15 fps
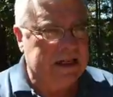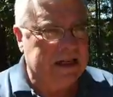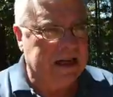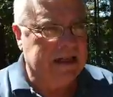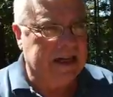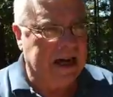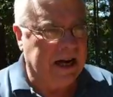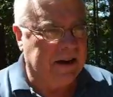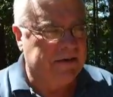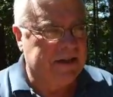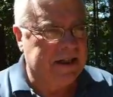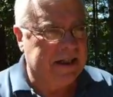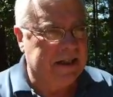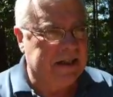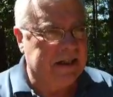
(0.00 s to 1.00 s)
That's
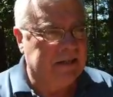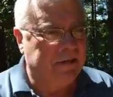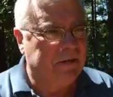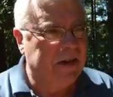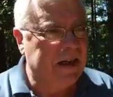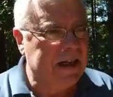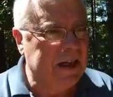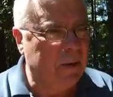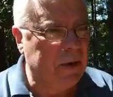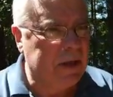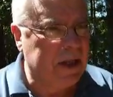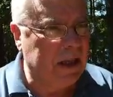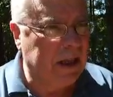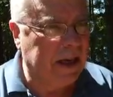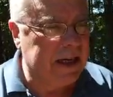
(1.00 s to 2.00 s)
Half's idea. Find out
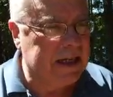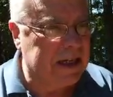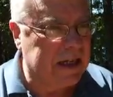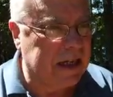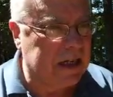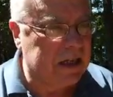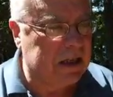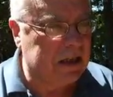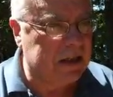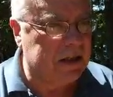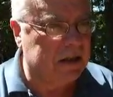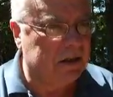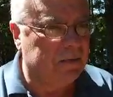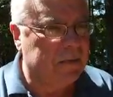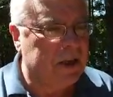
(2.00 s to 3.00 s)
what they like to actually
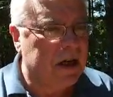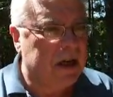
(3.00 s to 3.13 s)
do.